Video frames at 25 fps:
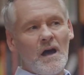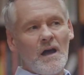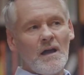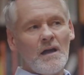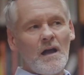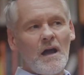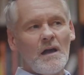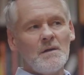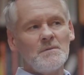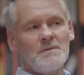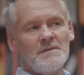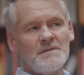
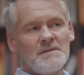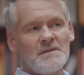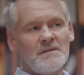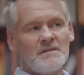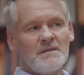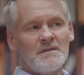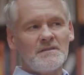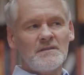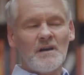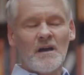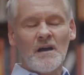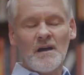I would think
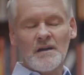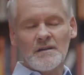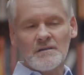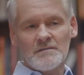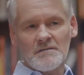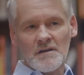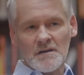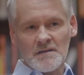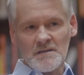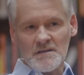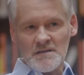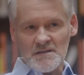that the
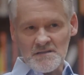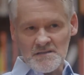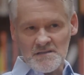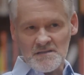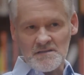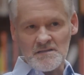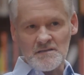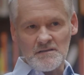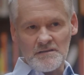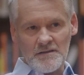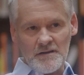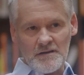hierarchy is
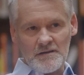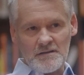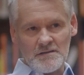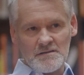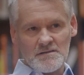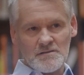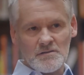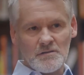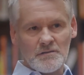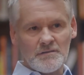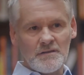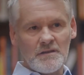still there.
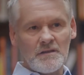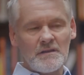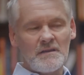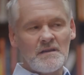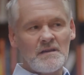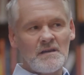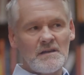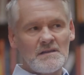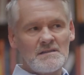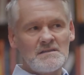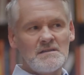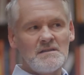So
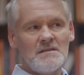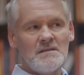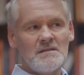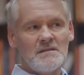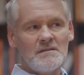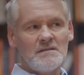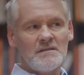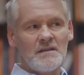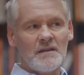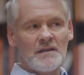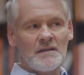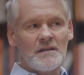the
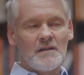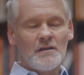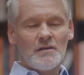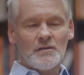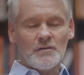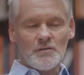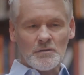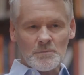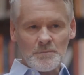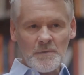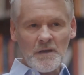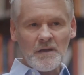idea that
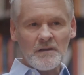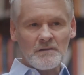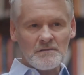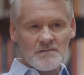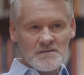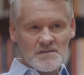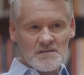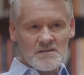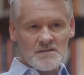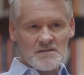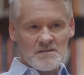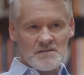your
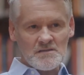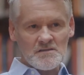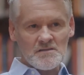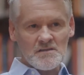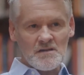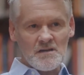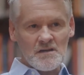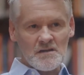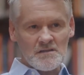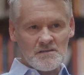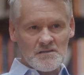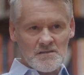parent is in
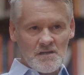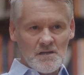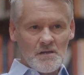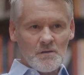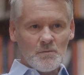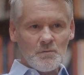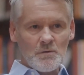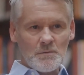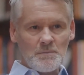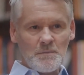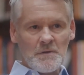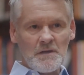charge
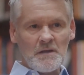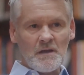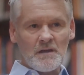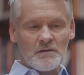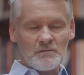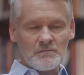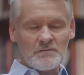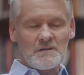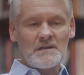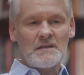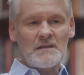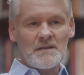would be a
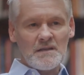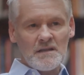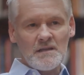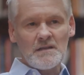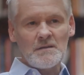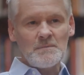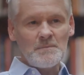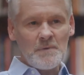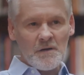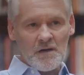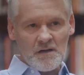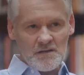really
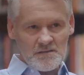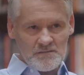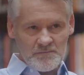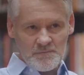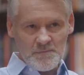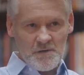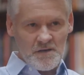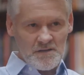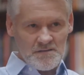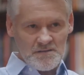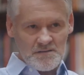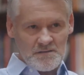key part of
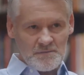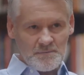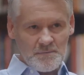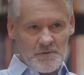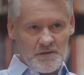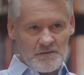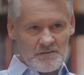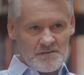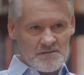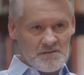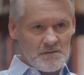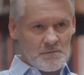positive
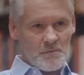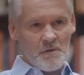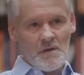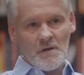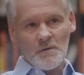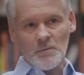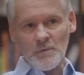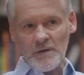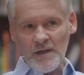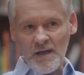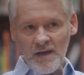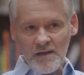parenting.
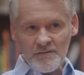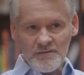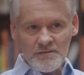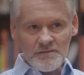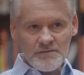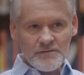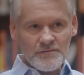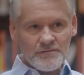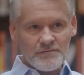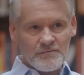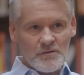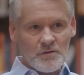We
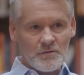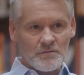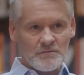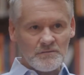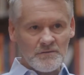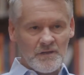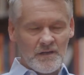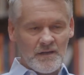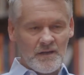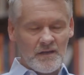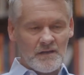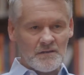haven't thrown
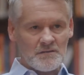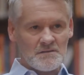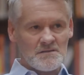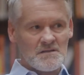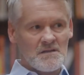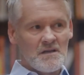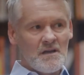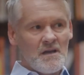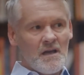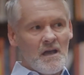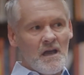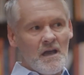that out.
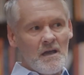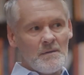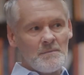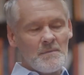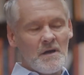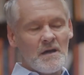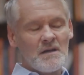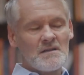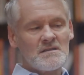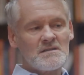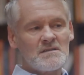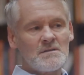
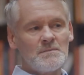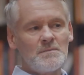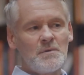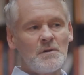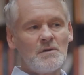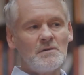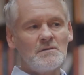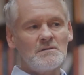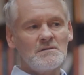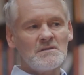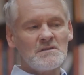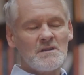I
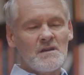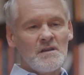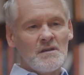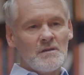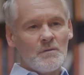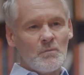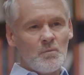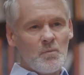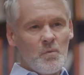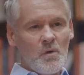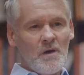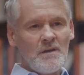suppose
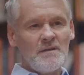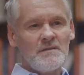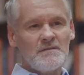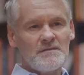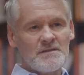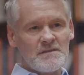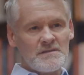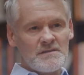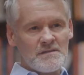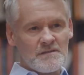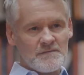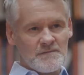one of
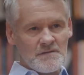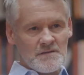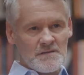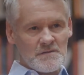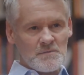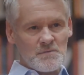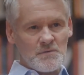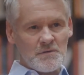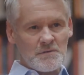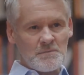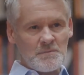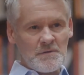the
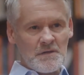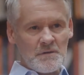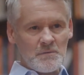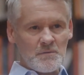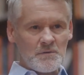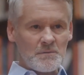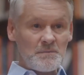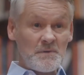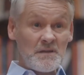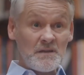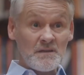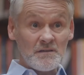differences would
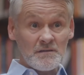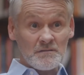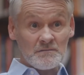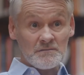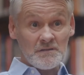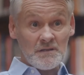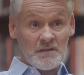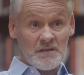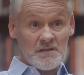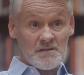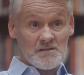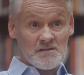be in the
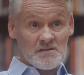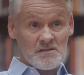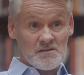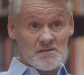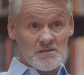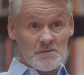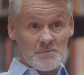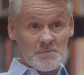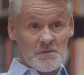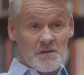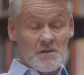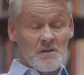
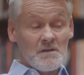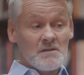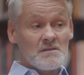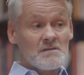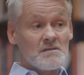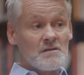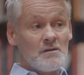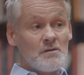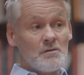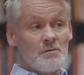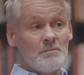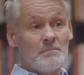relationship.
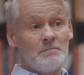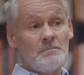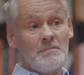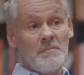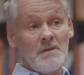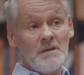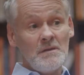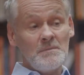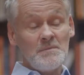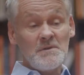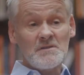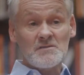So
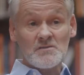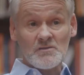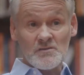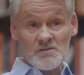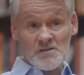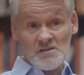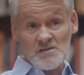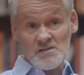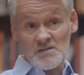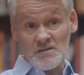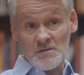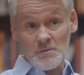maybe
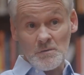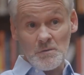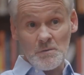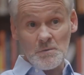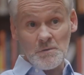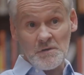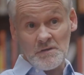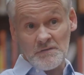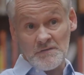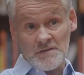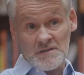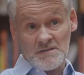traditionally we
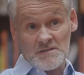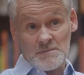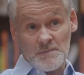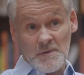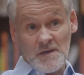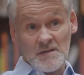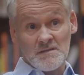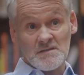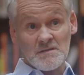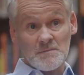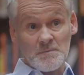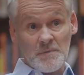would have
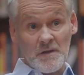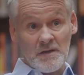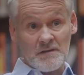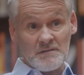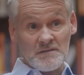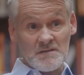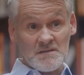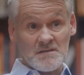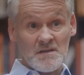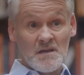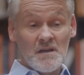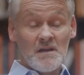expected
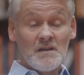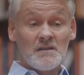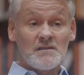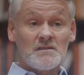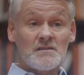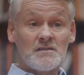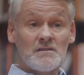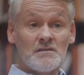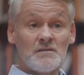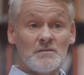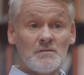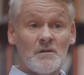parents
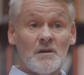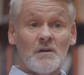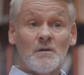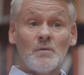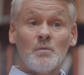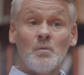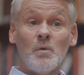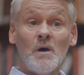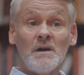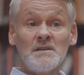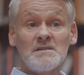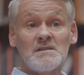to
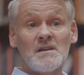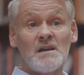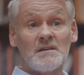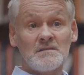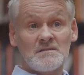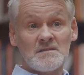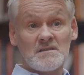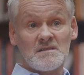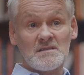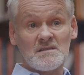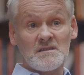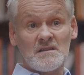watch
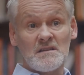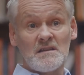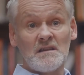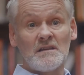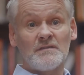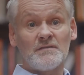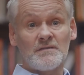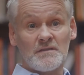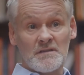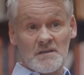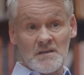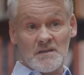out to see
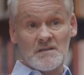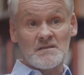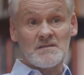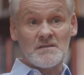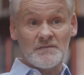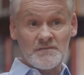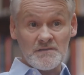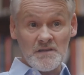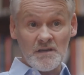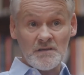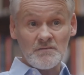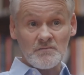if their kids
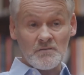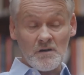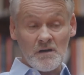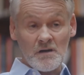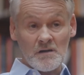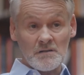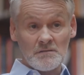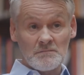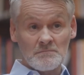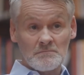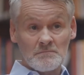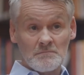have done
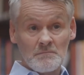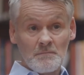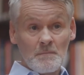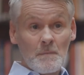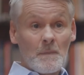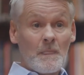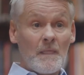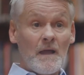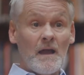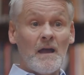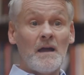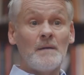wrong,
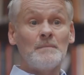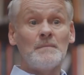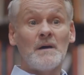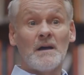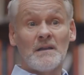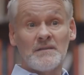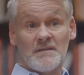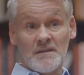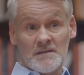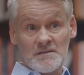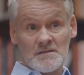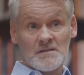
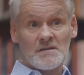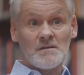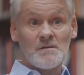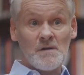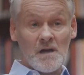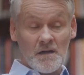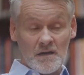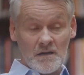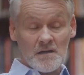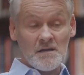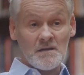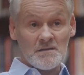and then to
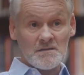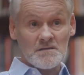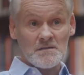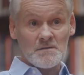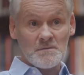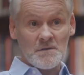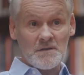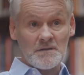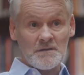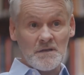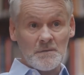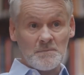
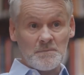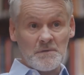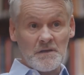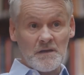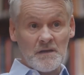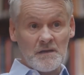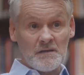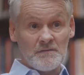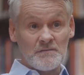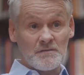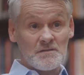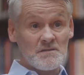consequent that
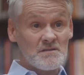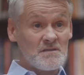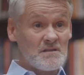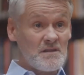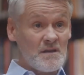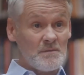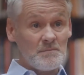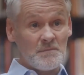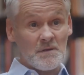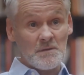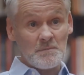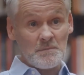behavior. So
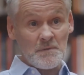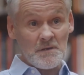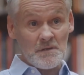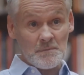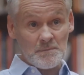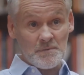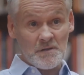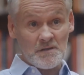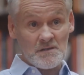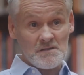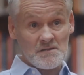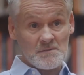that might be a
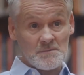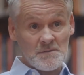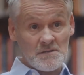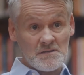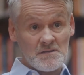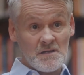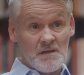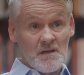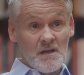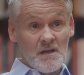punishment.